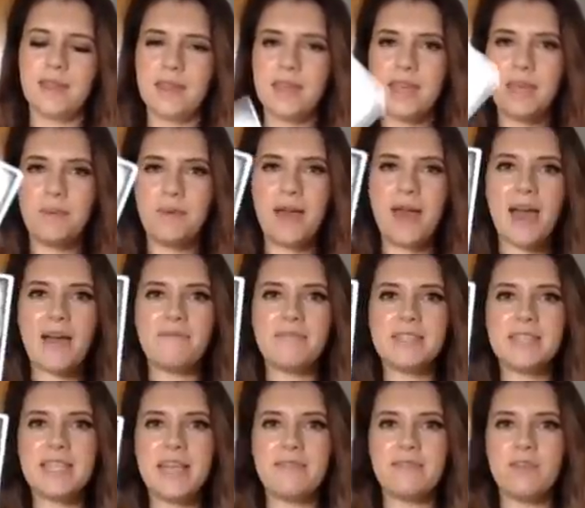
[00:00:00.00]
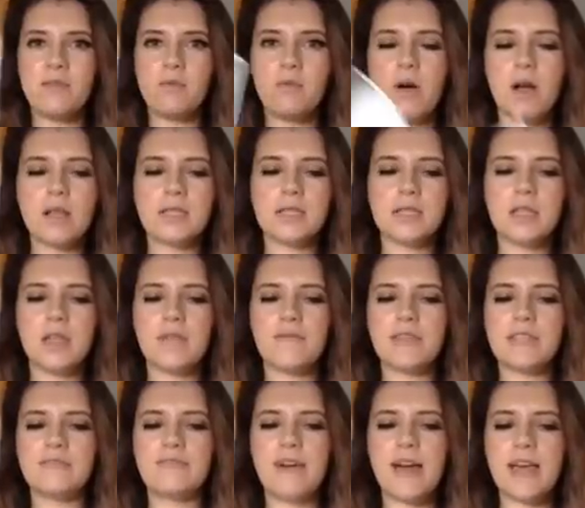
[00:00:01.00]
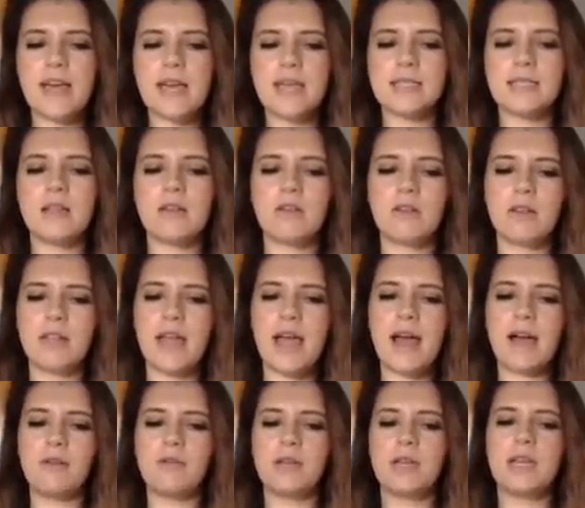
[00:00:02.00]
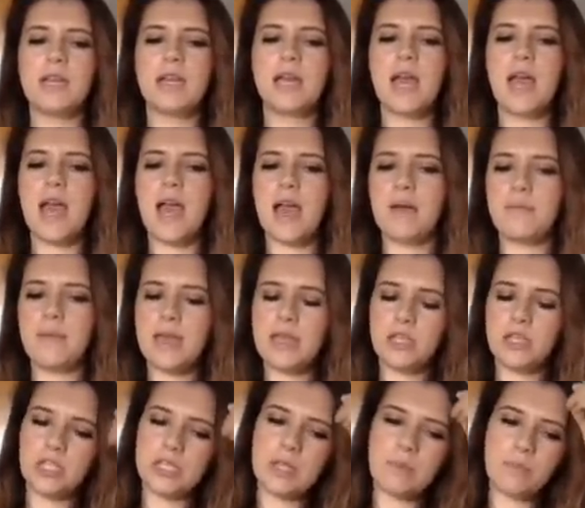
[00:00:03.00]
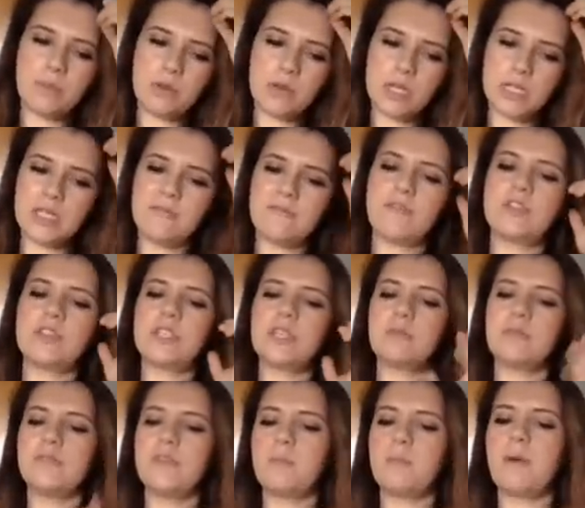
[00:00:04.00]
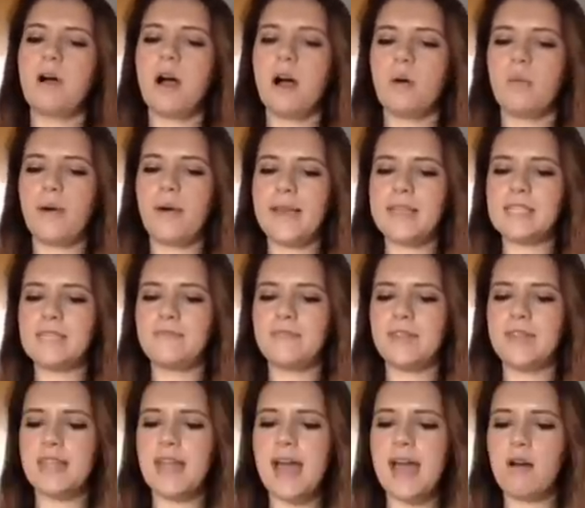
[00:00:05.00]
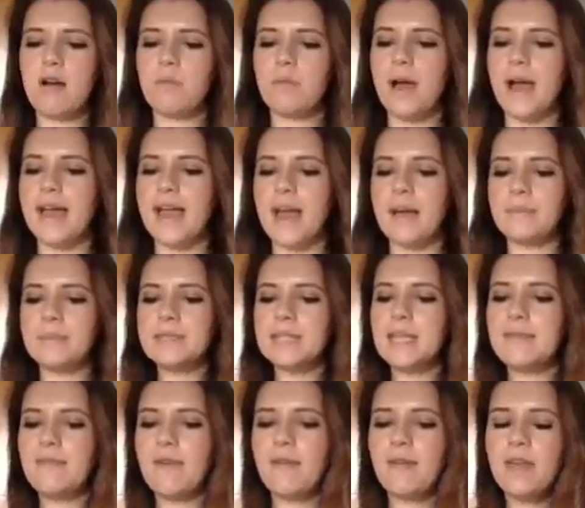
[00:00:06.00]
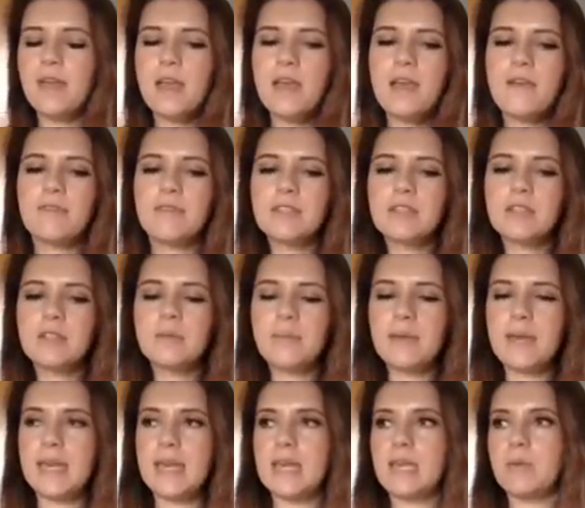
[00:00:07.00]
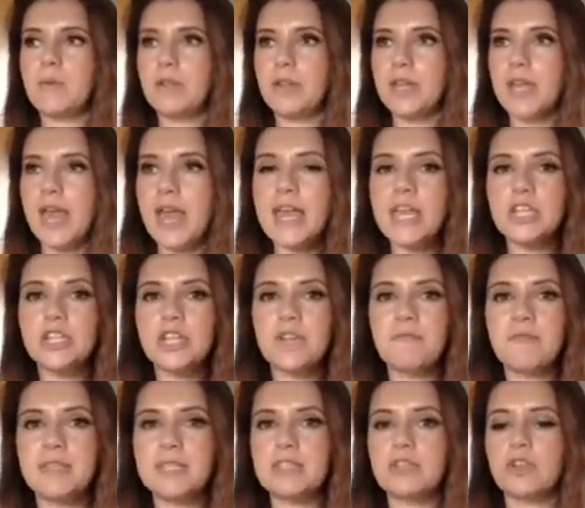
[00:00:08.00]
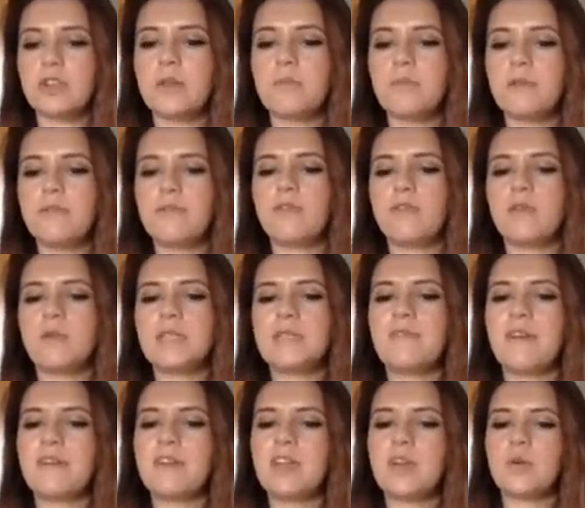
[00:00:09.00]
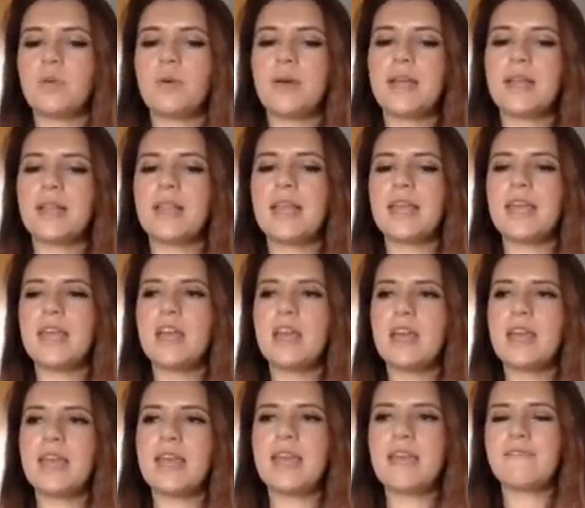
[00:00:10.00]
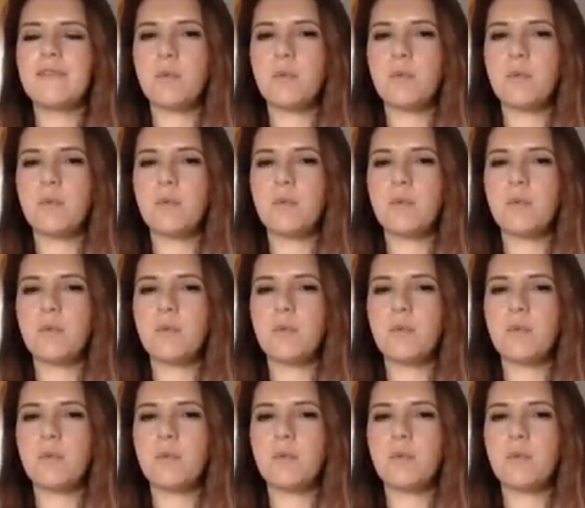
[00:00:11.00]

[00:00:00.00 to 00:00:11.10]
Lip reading: Yeah, we have the Seven of Wands. Look, this fire has not gone out. It's just important that the two of you part ways for now, but I am seeing that there's going to be communication. This is going to move forwards very quickly, either